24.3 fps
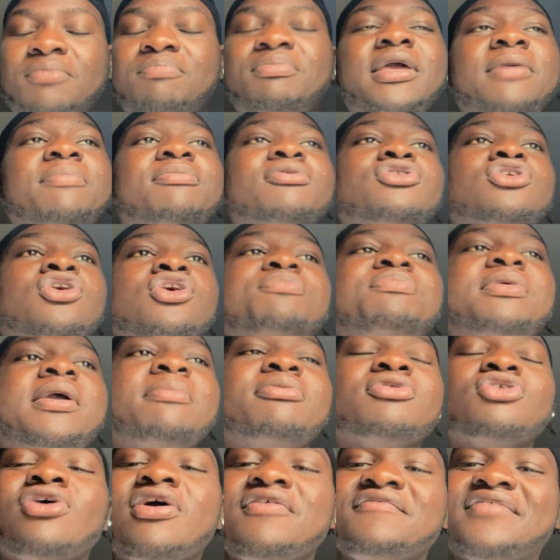People
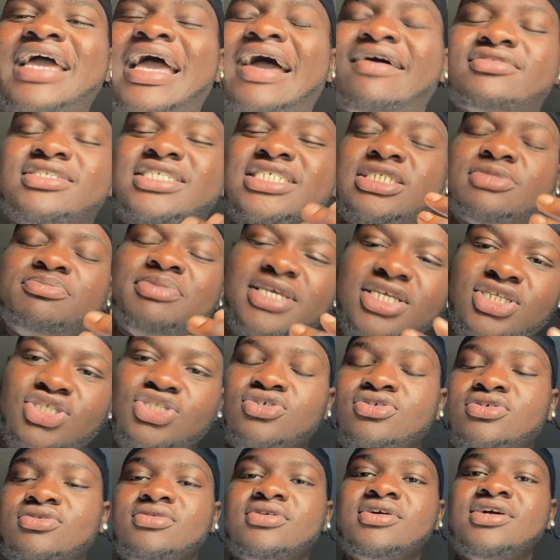people don't even have to speak
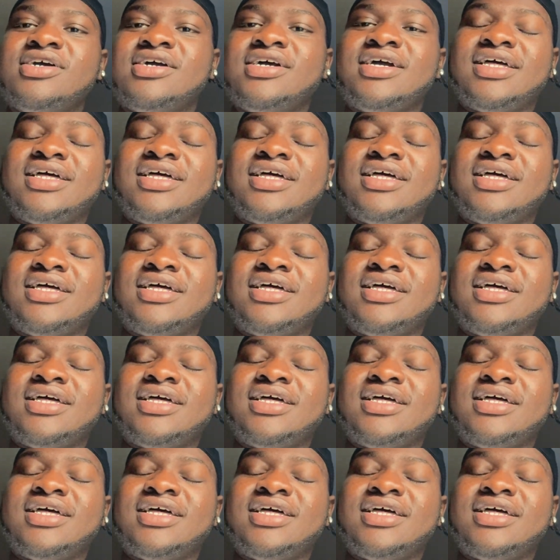to you.